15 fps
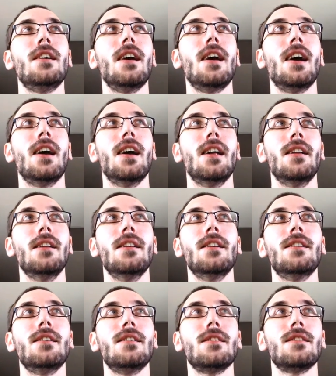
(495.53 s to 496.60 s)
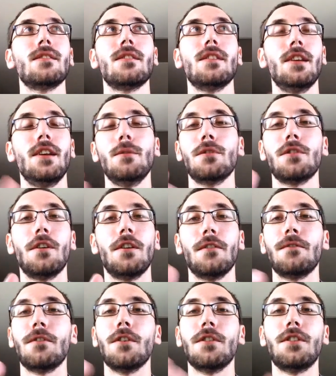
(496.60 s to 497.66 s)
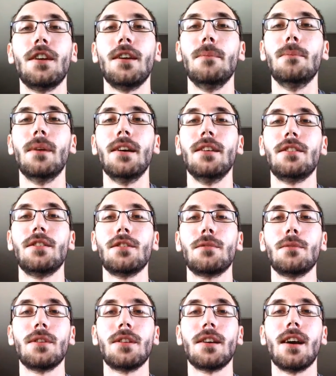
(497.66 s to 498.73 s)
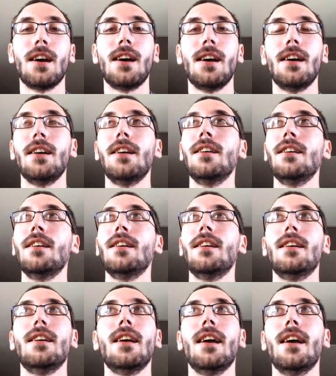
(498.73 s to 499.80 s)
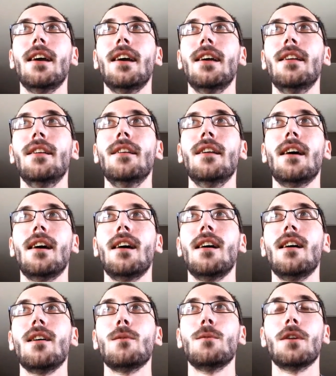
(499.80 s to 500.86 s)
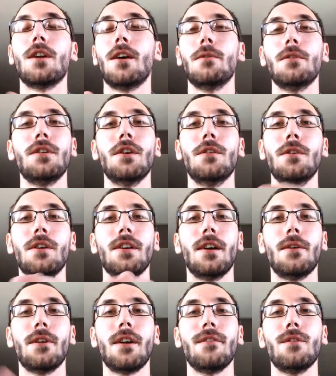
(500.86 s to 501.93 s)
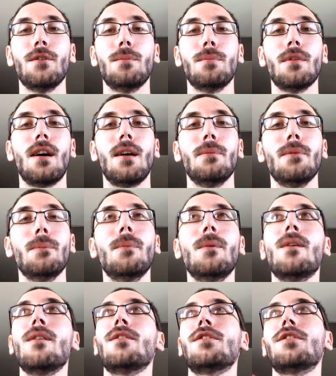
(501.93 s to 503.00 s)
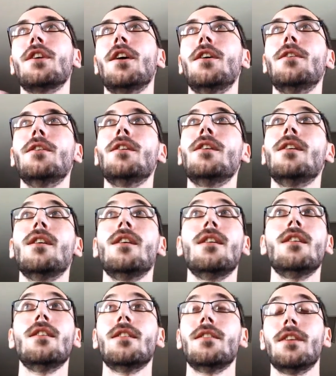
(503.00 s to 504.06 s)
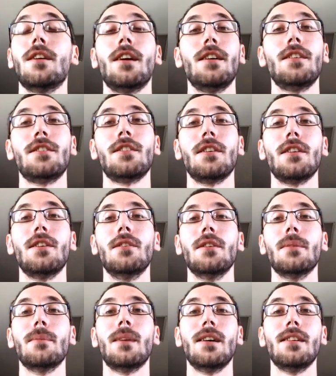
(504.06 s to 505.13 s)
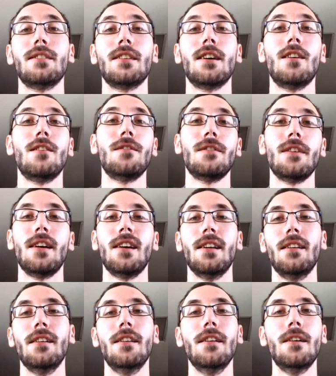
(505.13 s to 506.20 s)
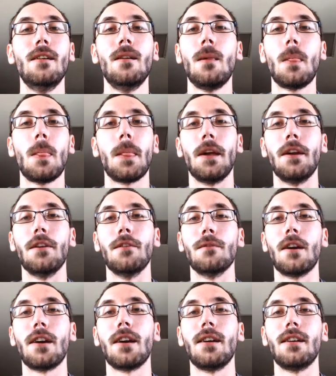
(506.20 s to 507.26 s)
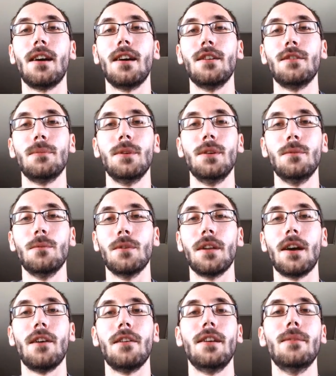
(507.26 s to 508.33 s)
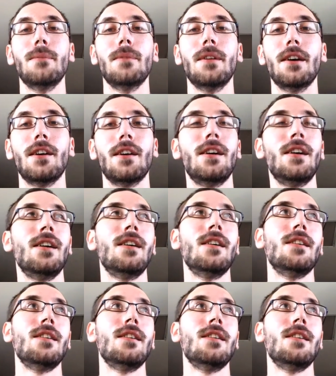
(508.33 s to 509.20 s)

and he was on a first name basis with the guy. And when I would go in, I would have no problem. So then I start going in myself, and they didn't recognize me without him there.